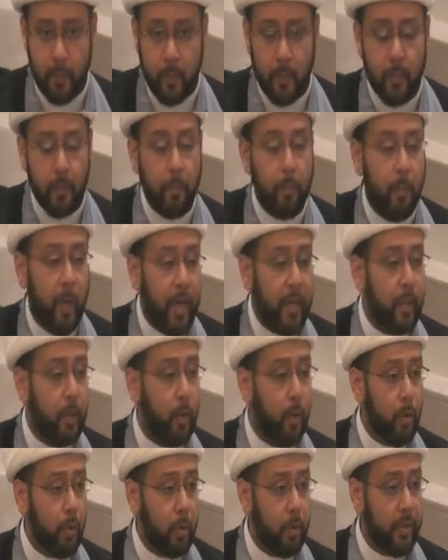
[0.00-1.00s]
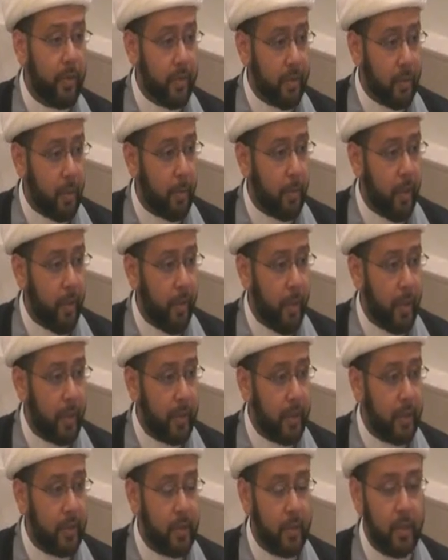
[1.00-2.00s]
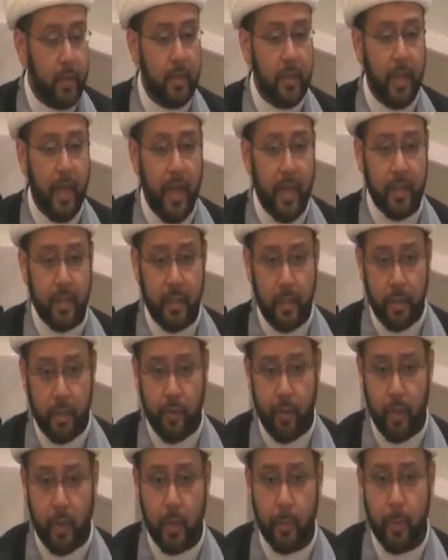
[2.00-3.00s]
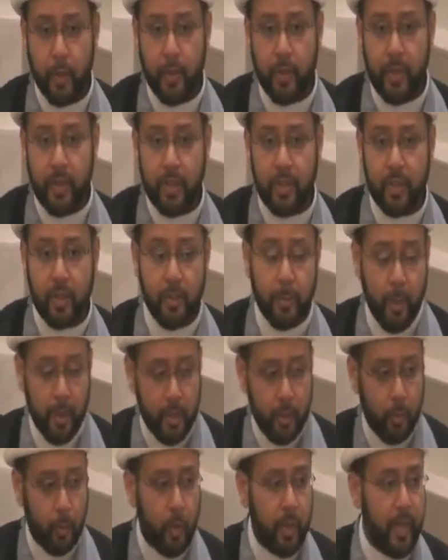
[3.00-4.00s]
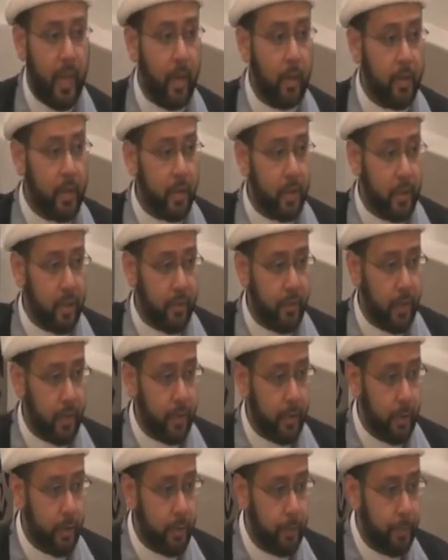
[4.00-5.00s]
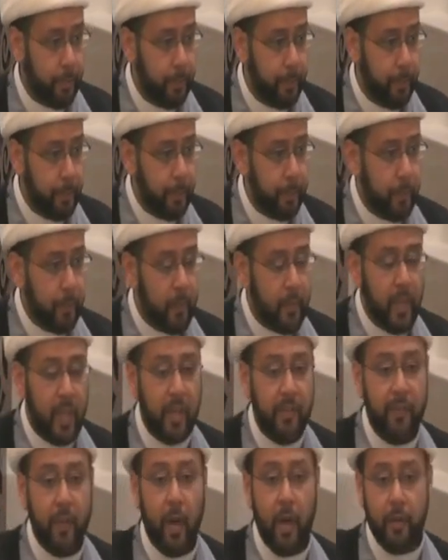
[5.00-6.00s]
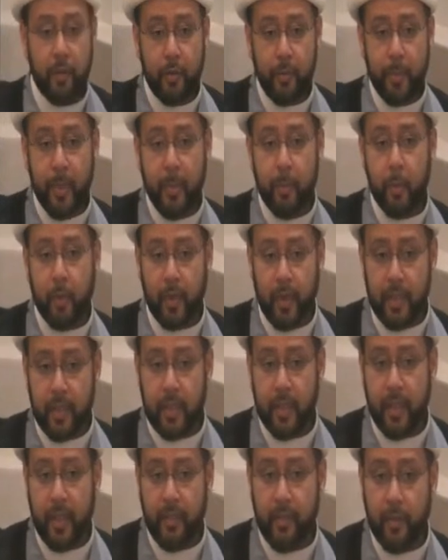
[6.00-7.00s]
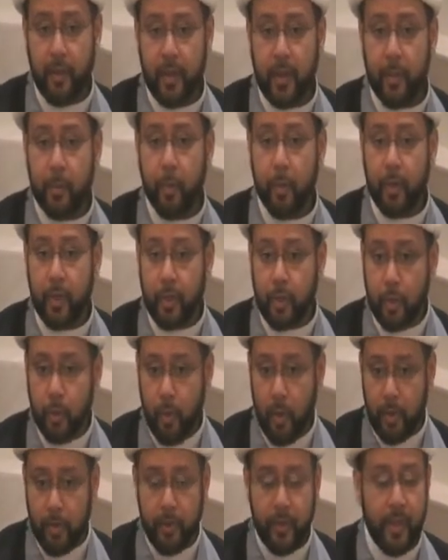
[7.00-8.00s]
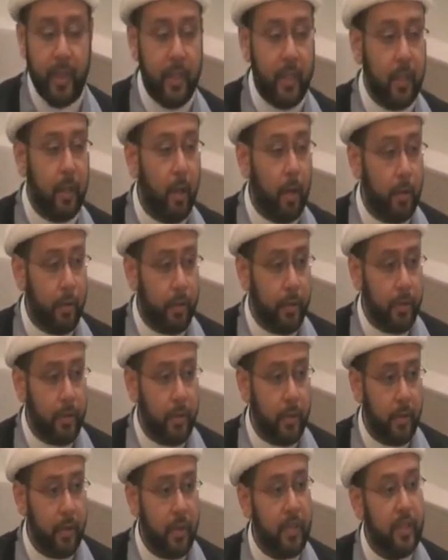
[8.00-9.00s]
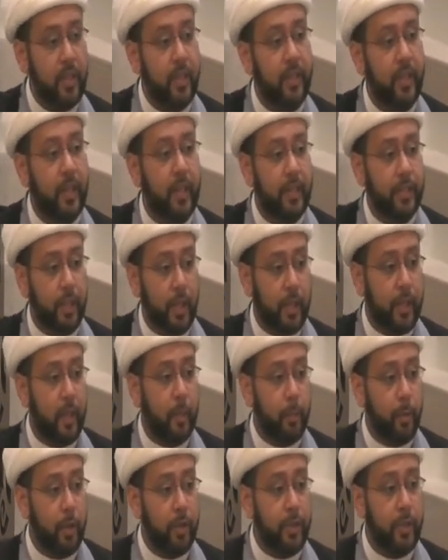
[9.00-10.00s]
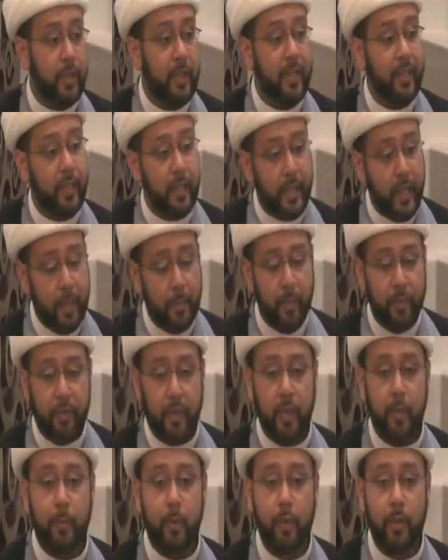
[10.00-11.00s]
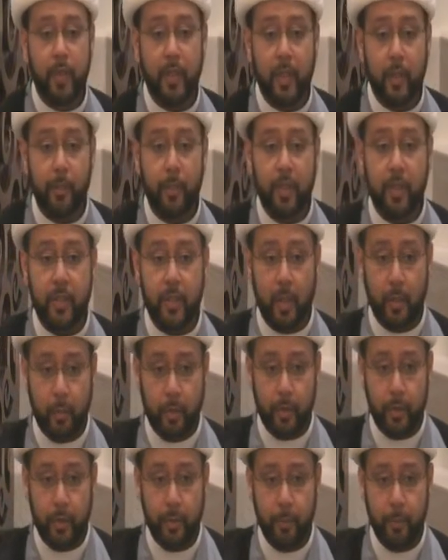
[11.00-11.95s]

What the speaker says: My goal this Ramadan is to ask each of our communities to sponsor 1 house in this village. That if 100 people get together and they put in $280, this Sadaqah Jariyah project in the name of the community can be established.